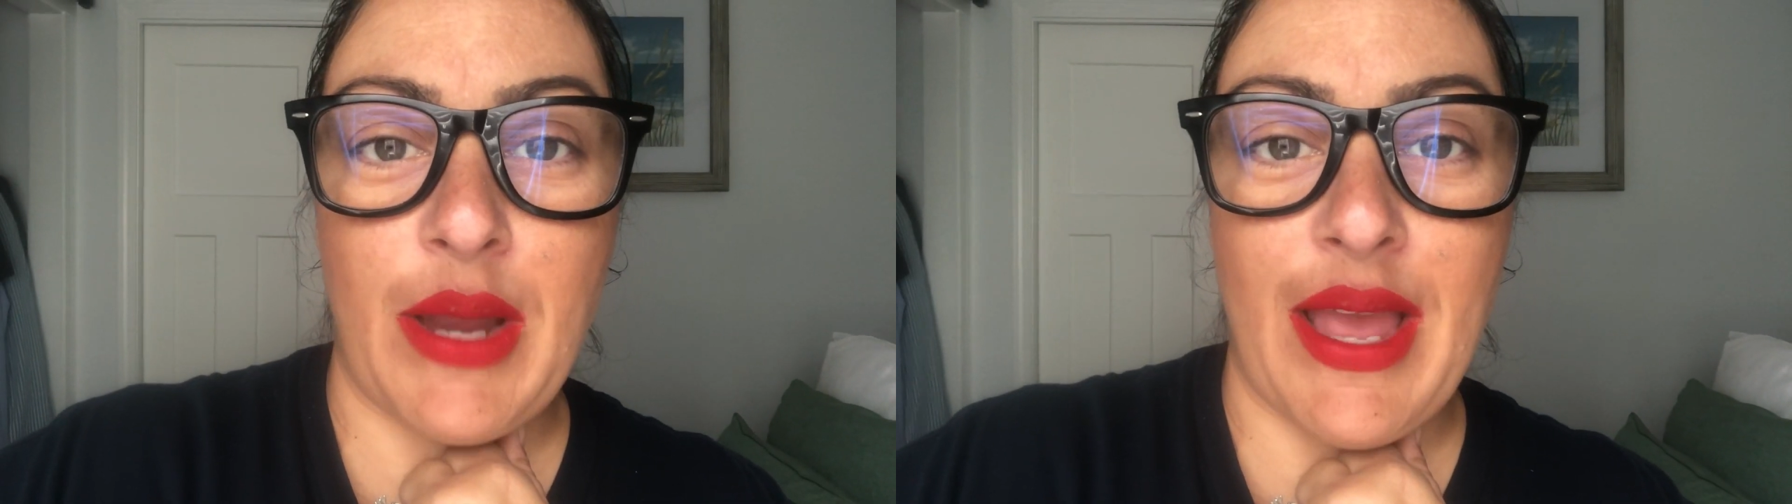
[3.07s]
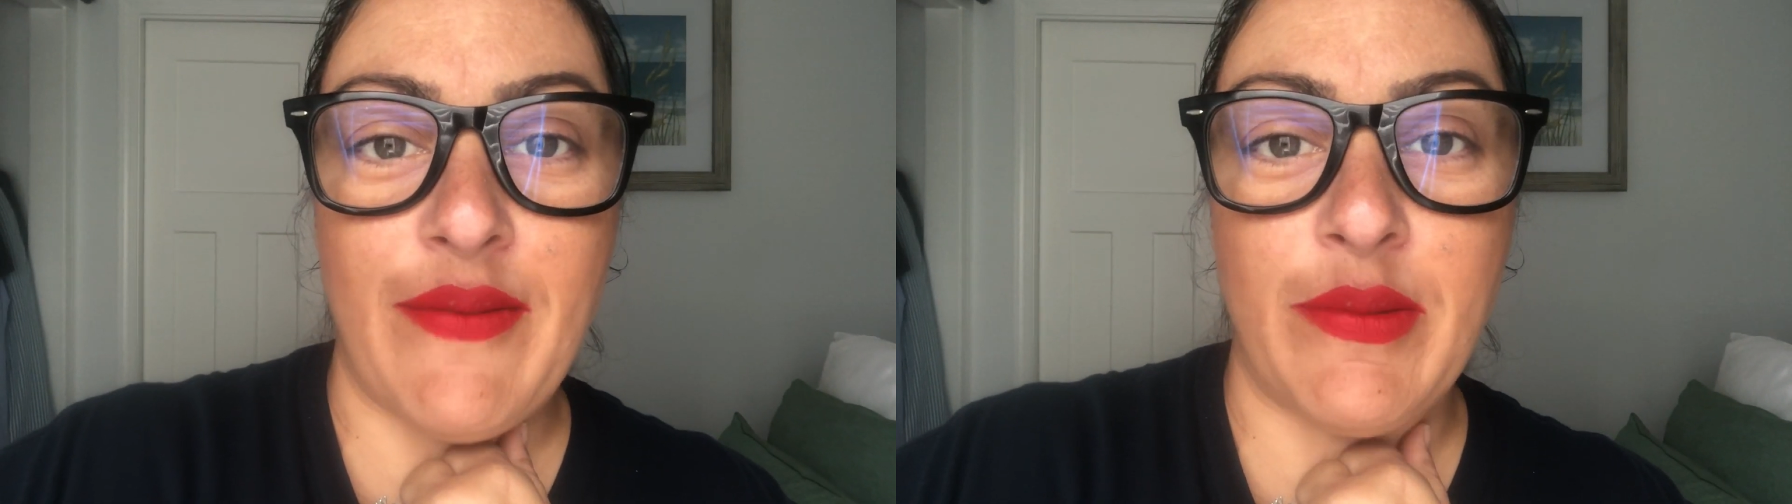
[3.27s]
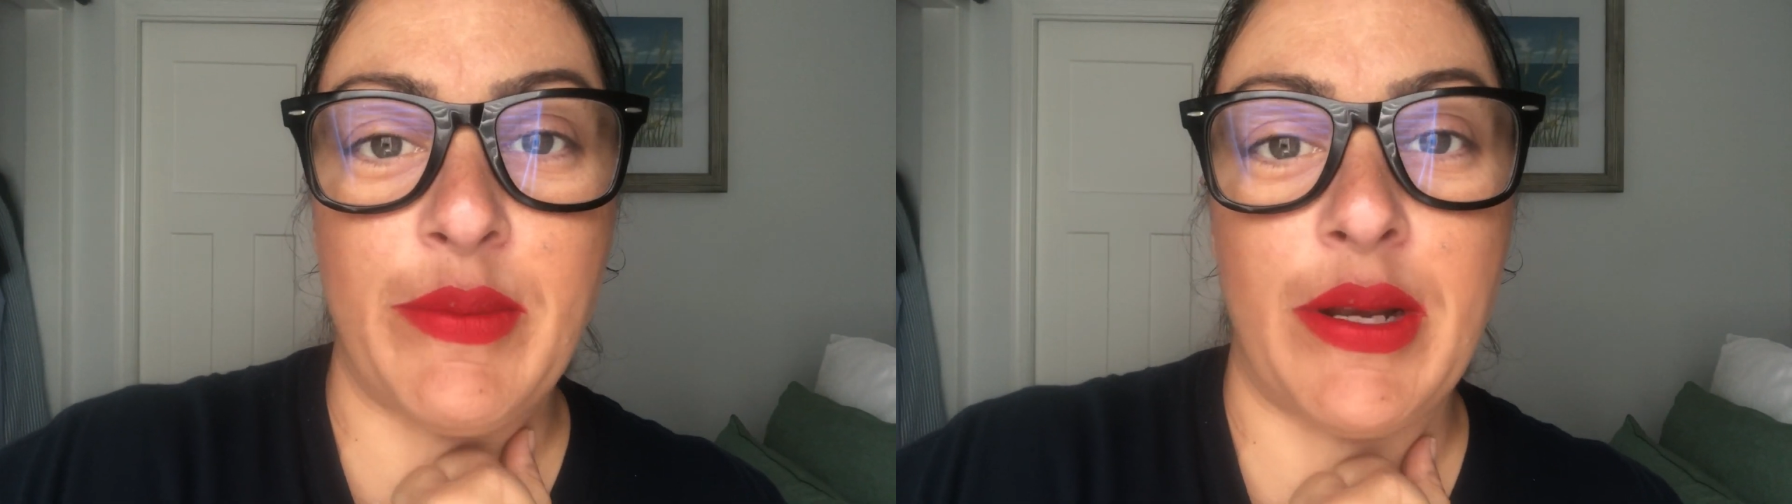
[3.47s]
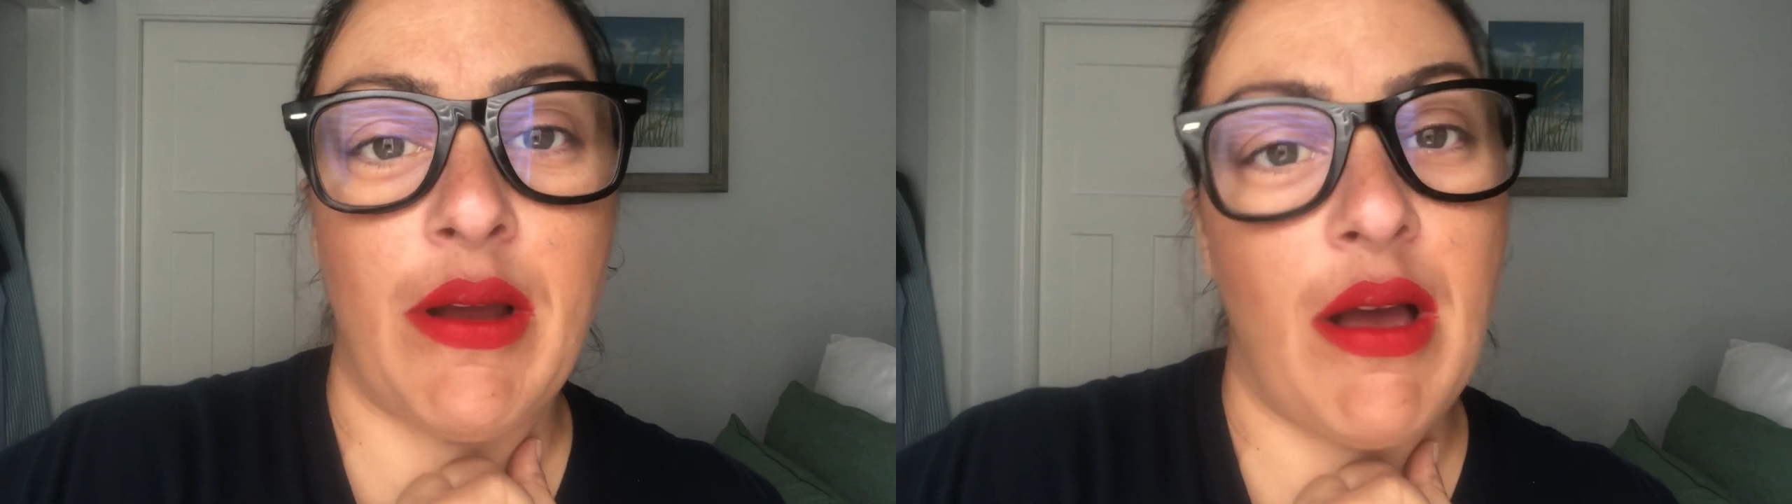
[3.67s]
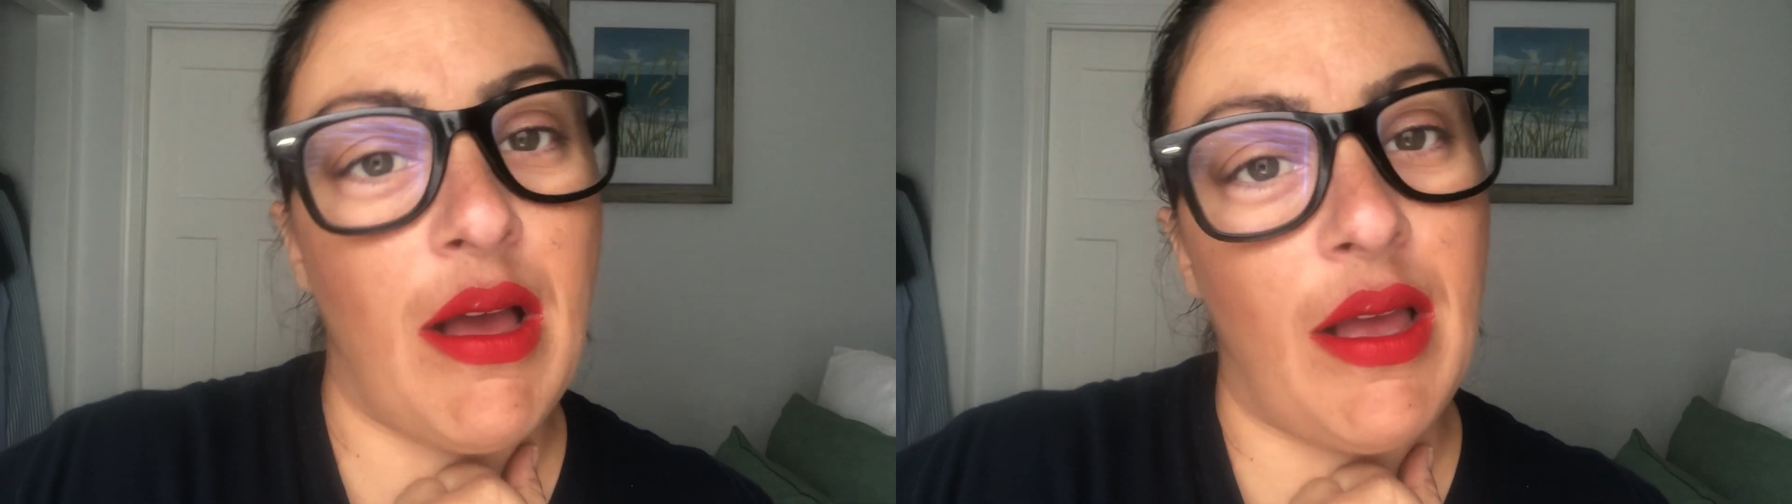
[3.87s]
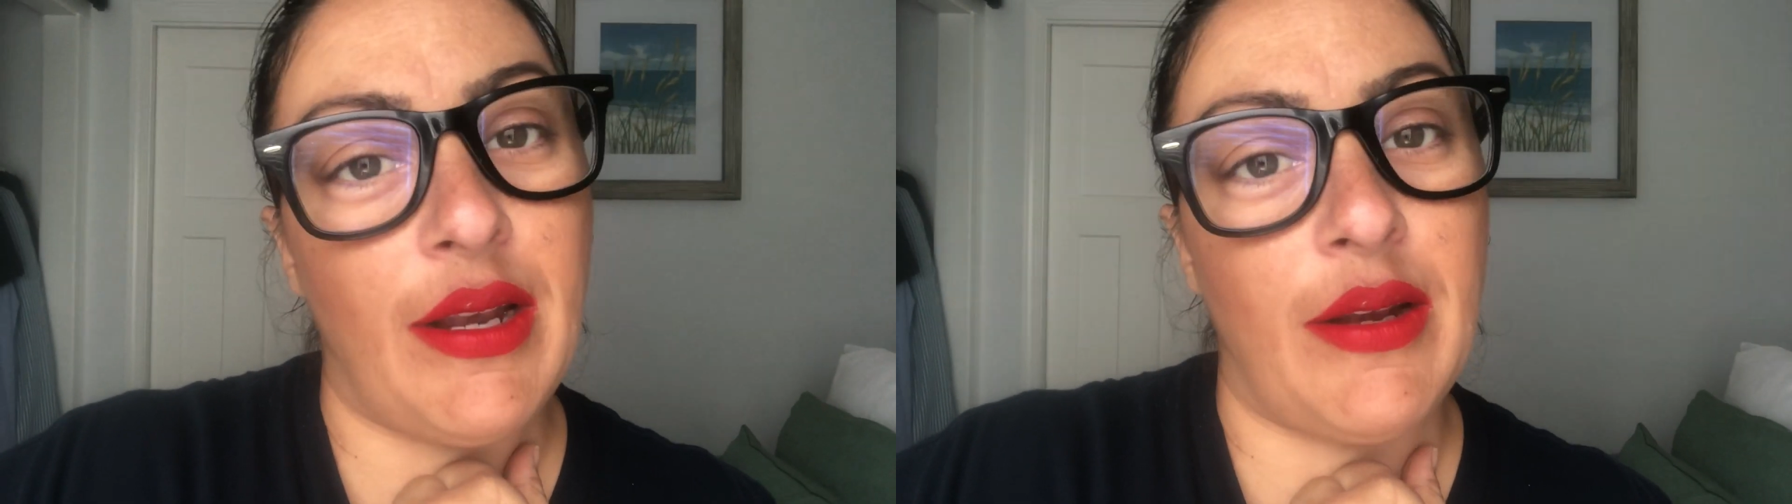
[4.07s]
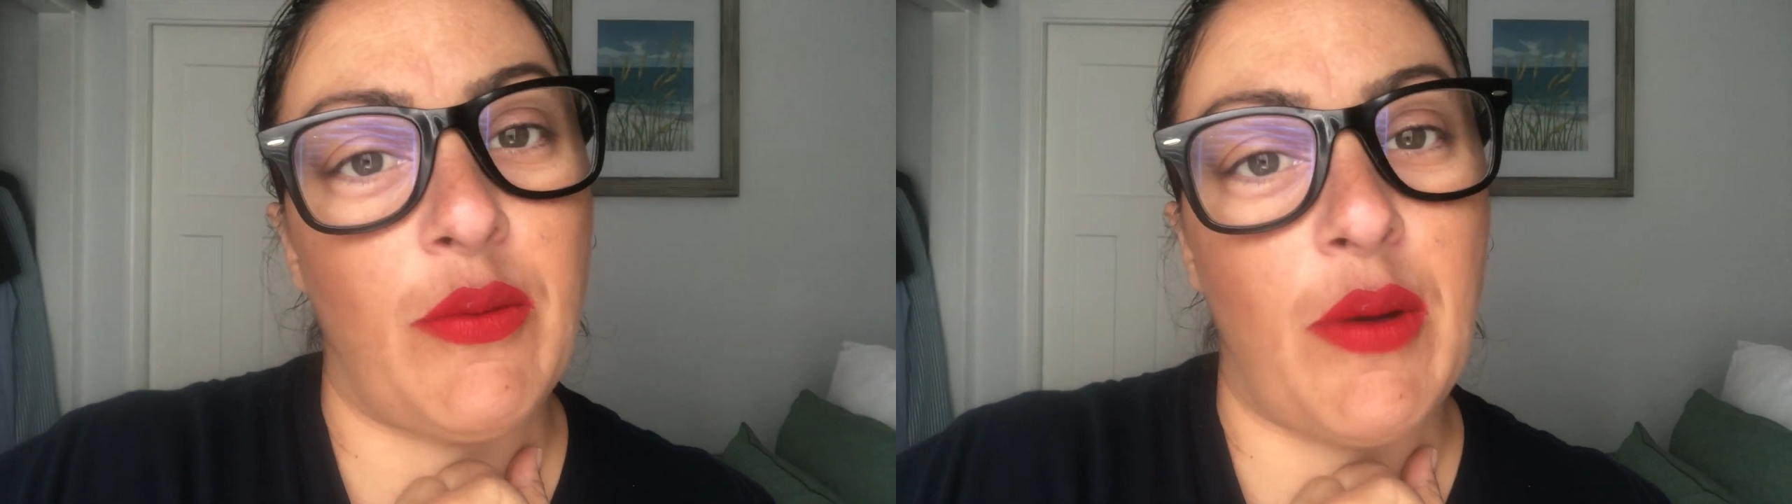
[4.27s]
I haven't been on in a